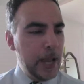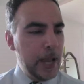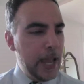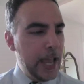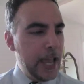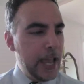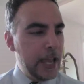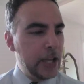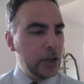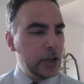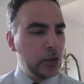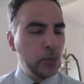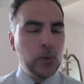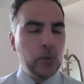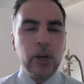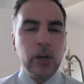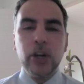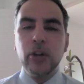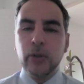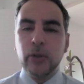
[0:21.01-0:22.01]
and
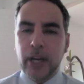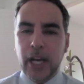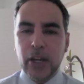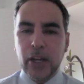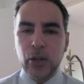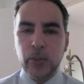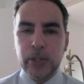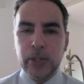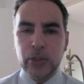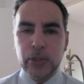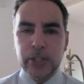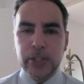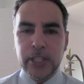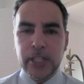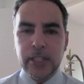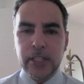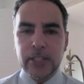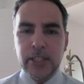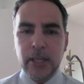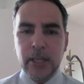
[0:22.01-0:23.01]
what got you interested
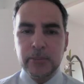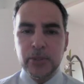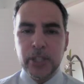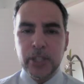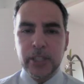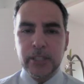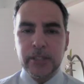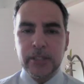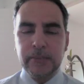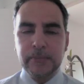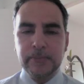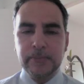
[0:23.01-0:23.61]
in the subject?